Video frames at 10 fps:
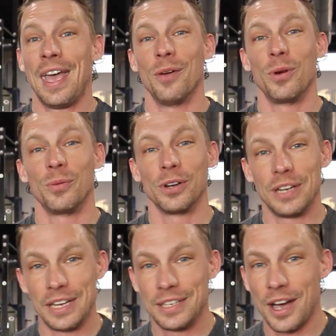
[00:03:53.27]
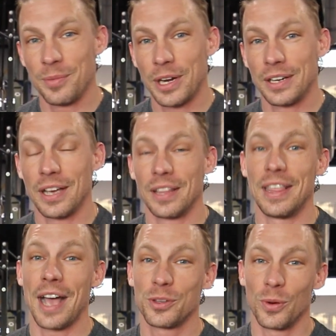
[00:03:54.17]
And when we're knee dominant,
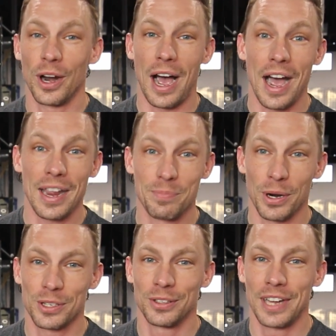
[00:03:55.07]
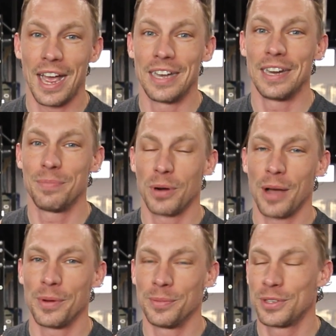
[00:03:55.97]
that's where I personally had knee
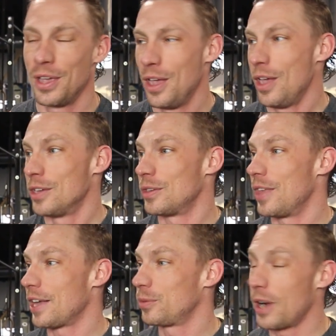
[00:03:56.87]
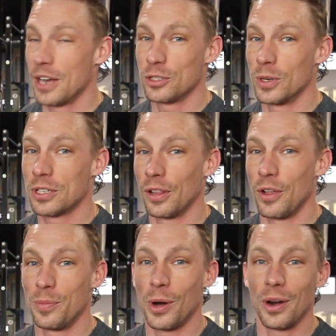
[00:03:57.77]
problems. So that's why I switched to
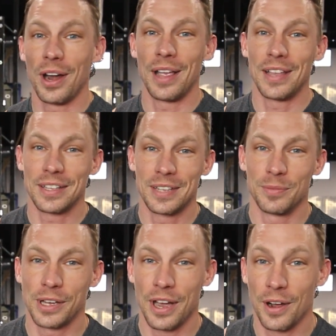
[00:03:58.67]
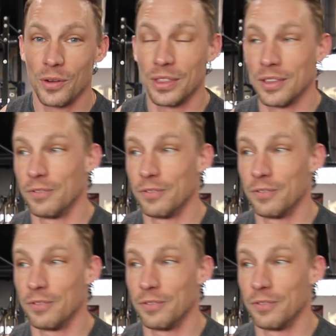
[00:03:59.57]
low bar, and that seemed to cut out the